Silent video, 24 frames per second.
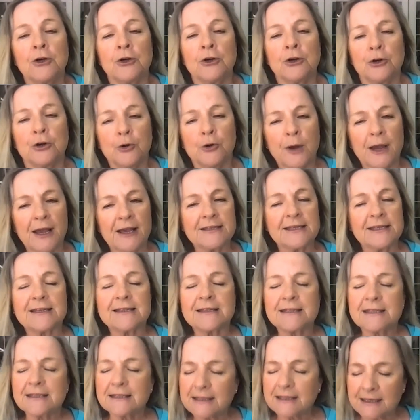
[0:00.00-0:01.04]
who has
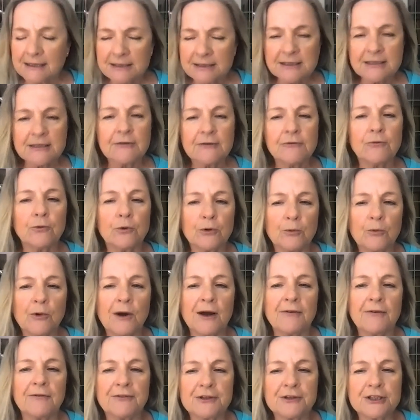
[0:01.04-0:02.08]
extensive
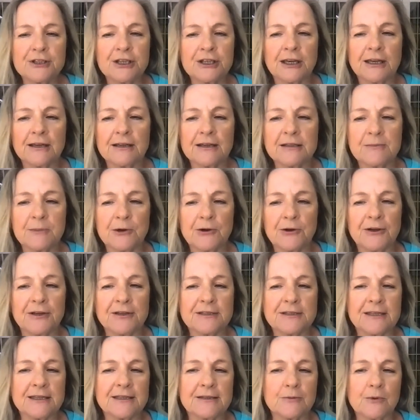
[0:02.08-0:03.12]
worldwide fishing
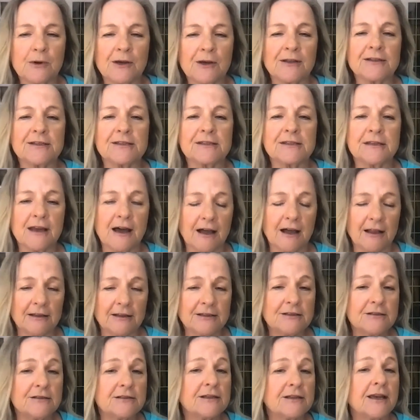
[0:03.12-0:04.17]
experience as well as
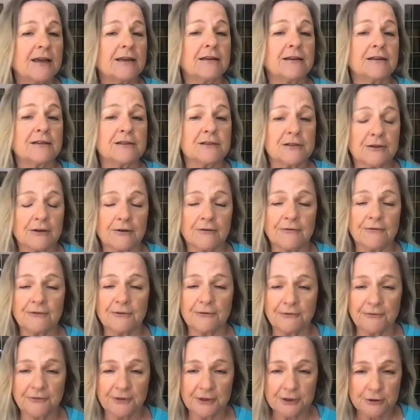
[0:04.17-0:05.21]
knowledge and concern for
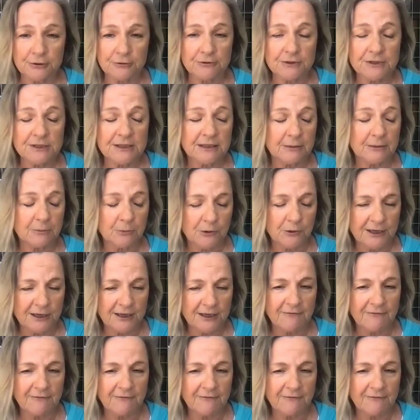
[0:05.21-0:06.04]
fisheries and the marine